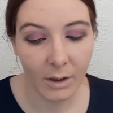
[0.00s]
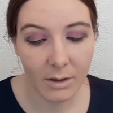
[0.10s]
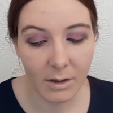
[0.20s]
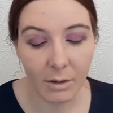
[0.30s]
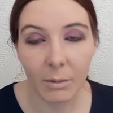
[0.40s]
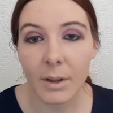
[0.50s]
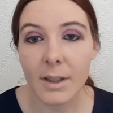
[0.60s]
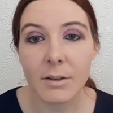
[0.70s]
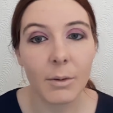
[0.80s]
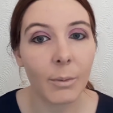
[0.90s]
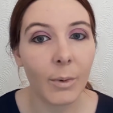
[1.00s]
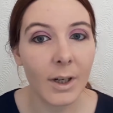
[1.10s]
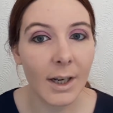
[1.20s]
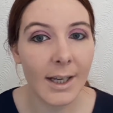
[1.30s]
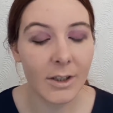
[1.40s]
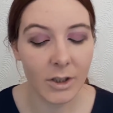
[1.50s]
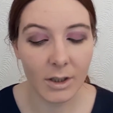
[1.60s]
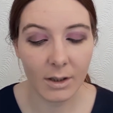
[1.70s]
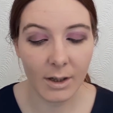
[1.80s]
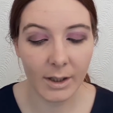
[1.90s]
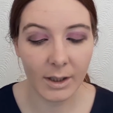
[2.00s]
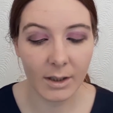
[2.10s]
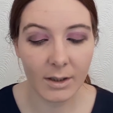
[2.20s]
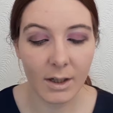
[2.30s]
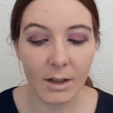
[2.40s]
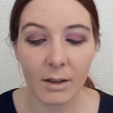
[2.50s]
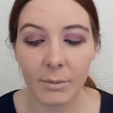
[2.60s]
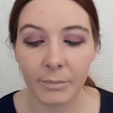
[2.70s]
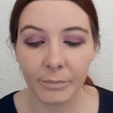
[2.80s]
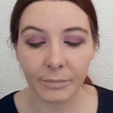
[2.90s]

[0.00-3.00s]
So that's one lash line done.